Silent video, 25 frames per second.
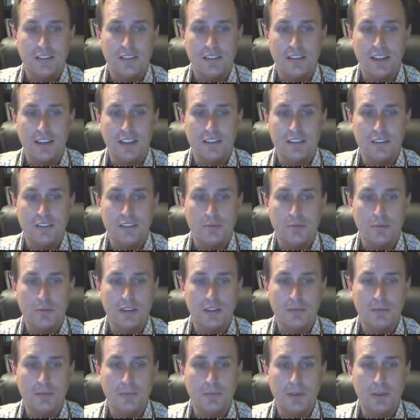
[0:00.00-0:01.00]
then you
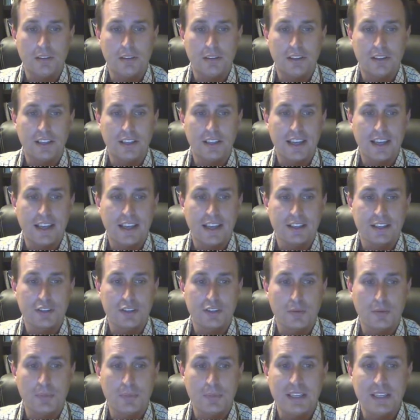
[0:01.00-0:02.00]
want to be looking
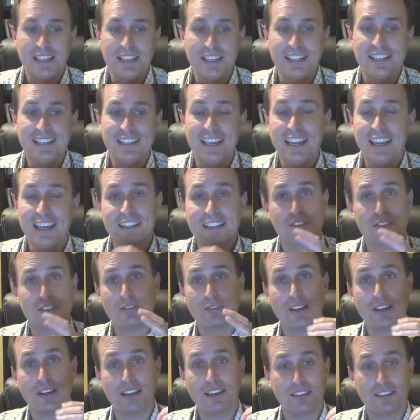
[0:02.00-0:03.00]
at your PD gain
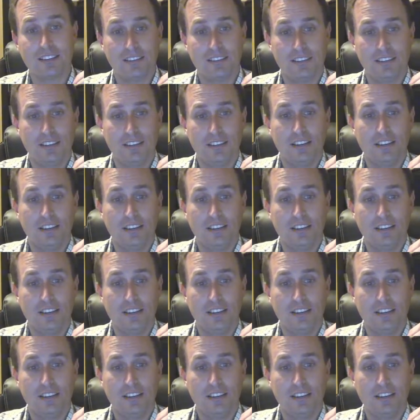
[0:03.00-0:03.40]
strength